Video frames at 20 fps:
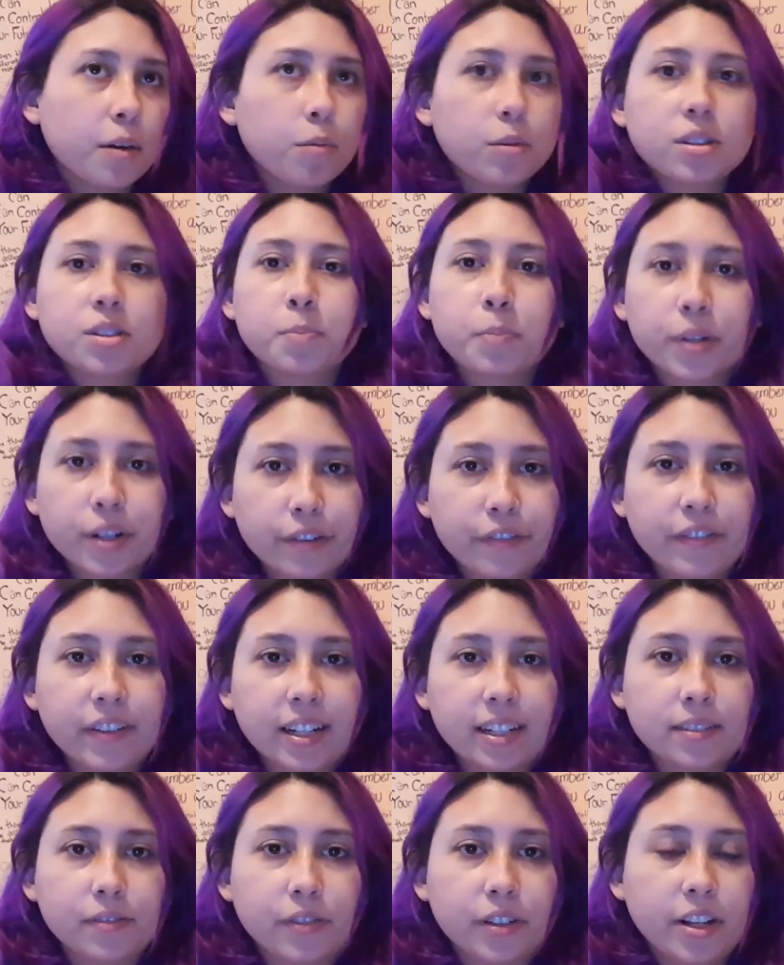was
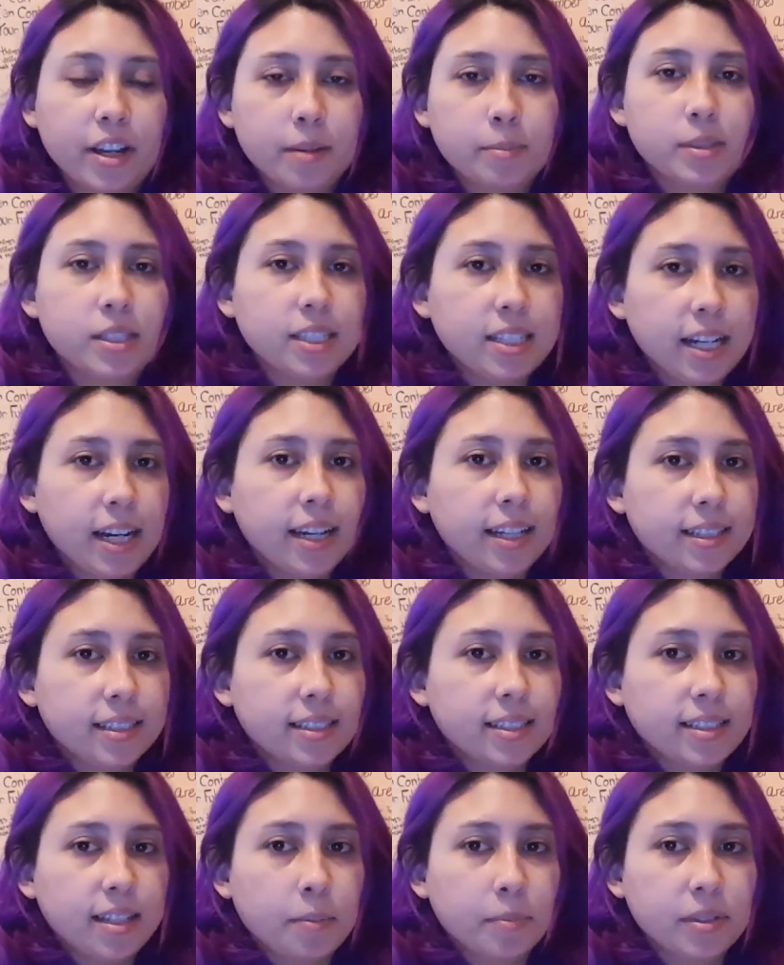perfect for him to die in
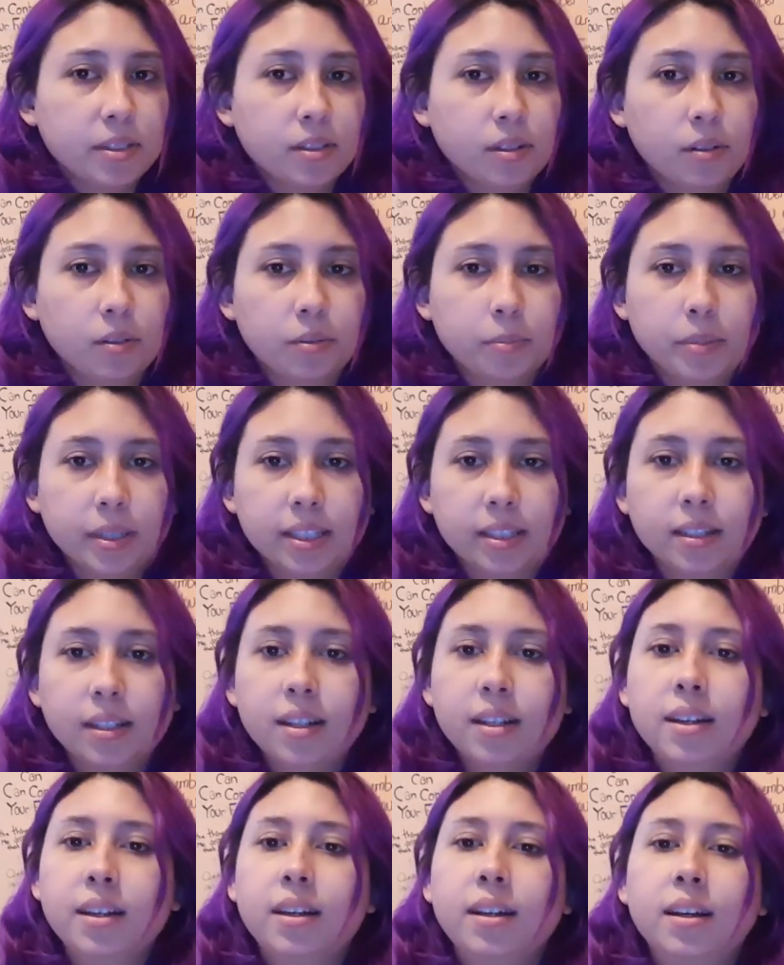this episode, but
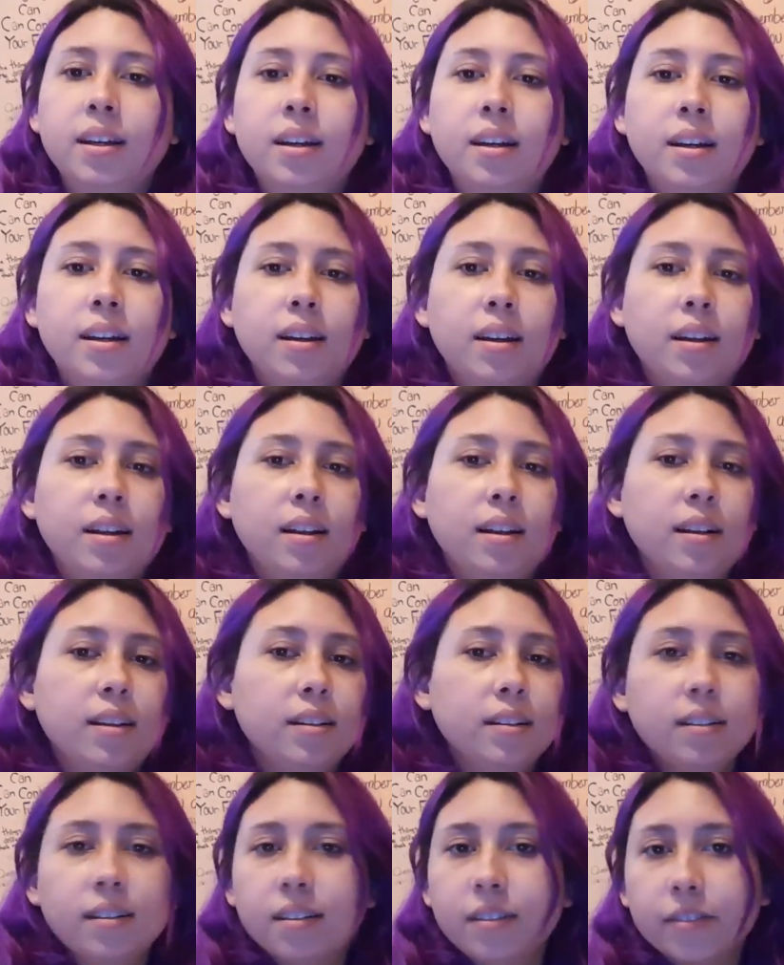
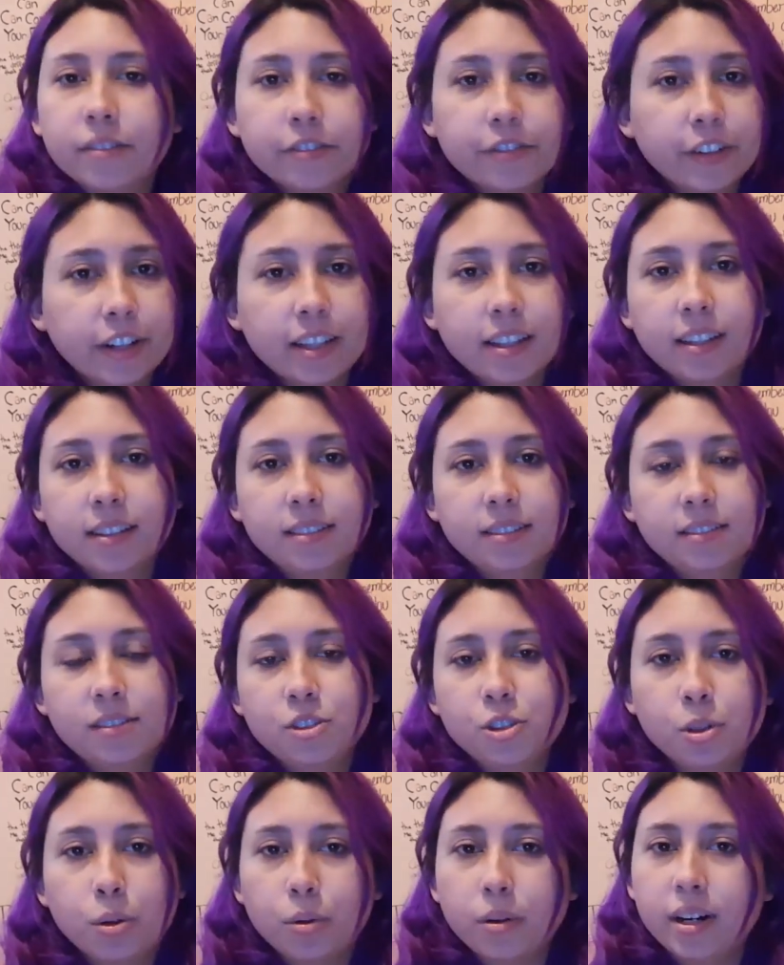freaking
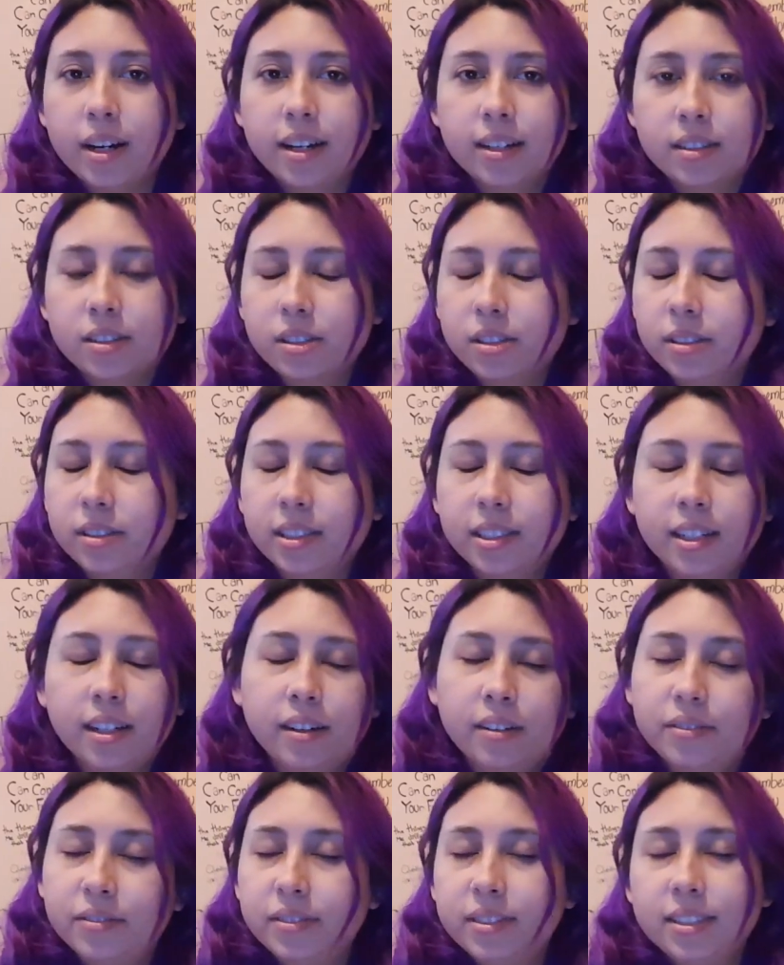Jorah shouldn't
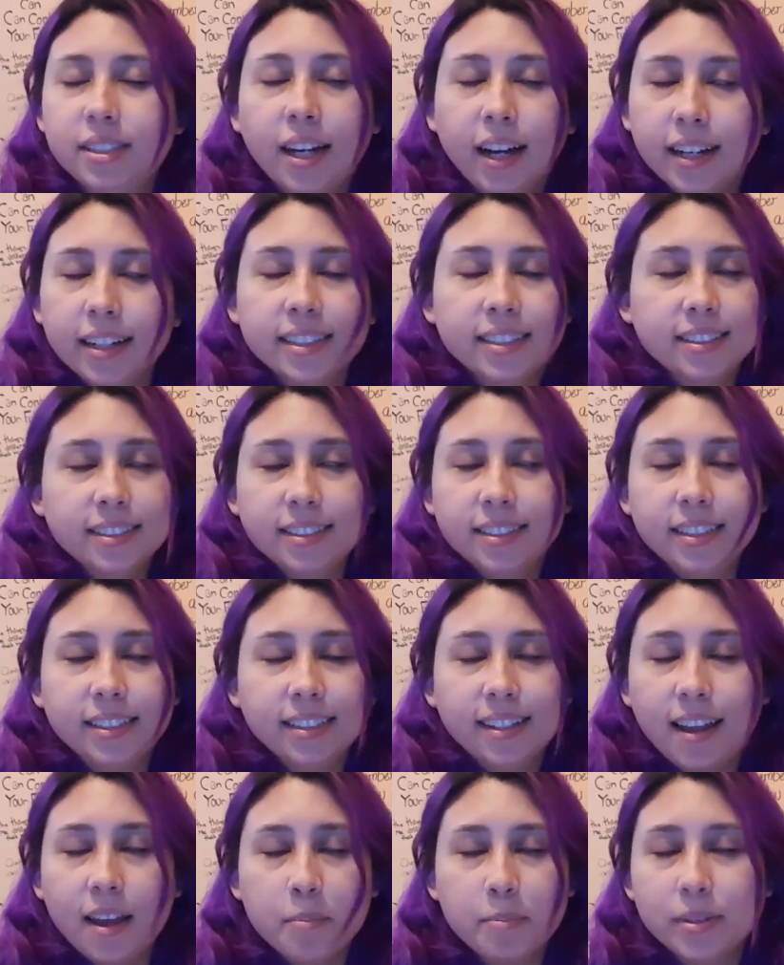have died
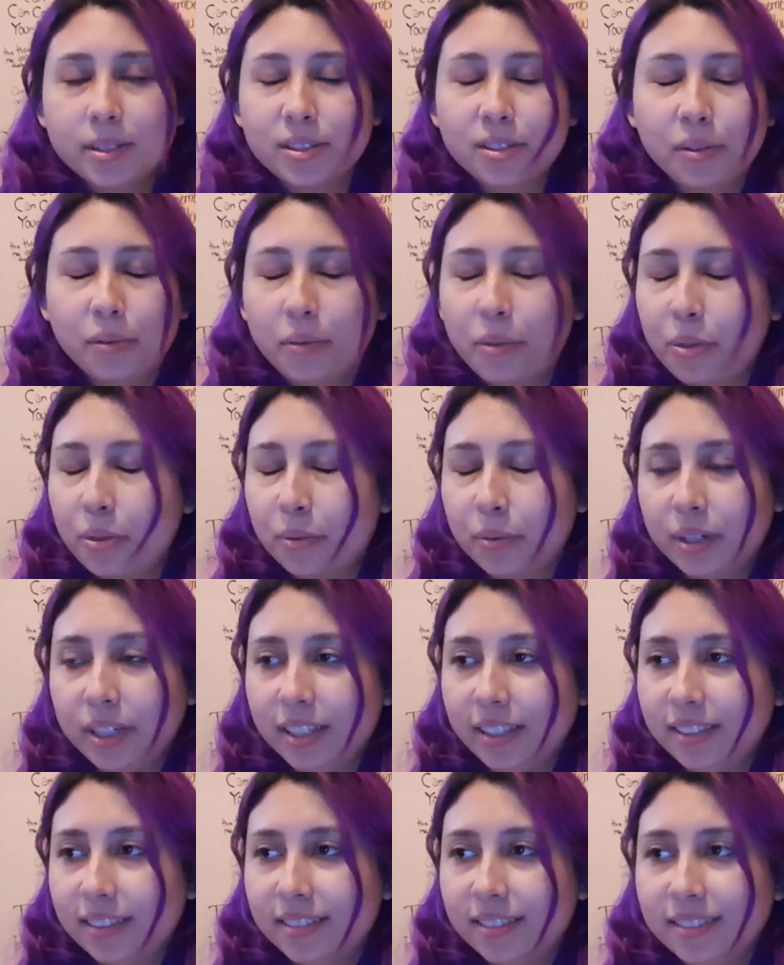in episode
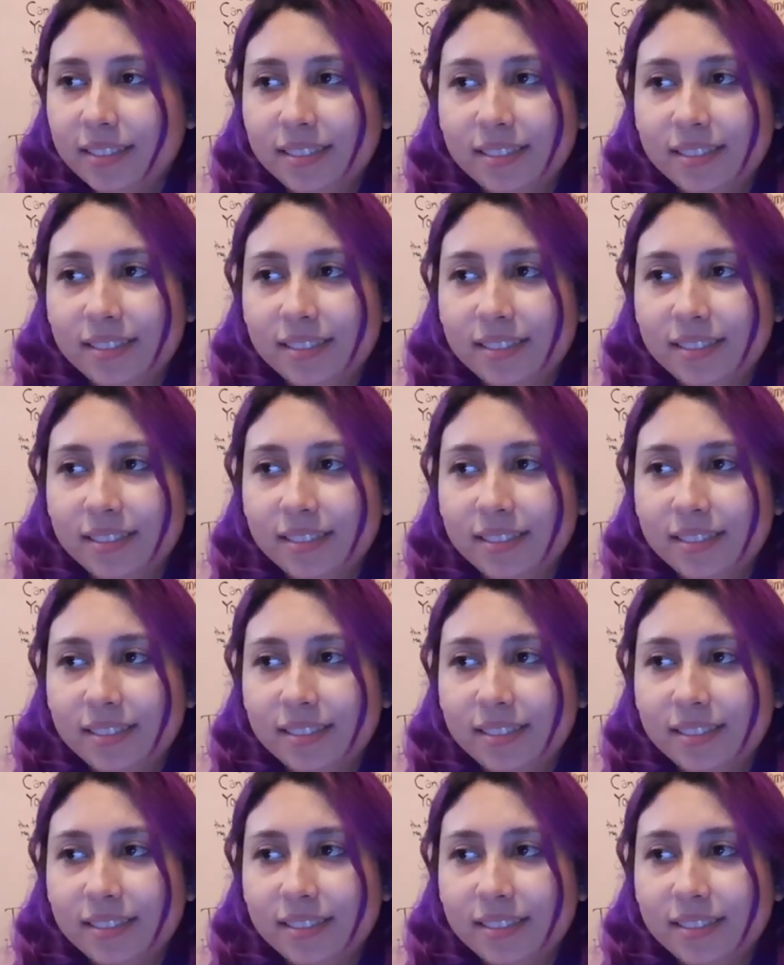3.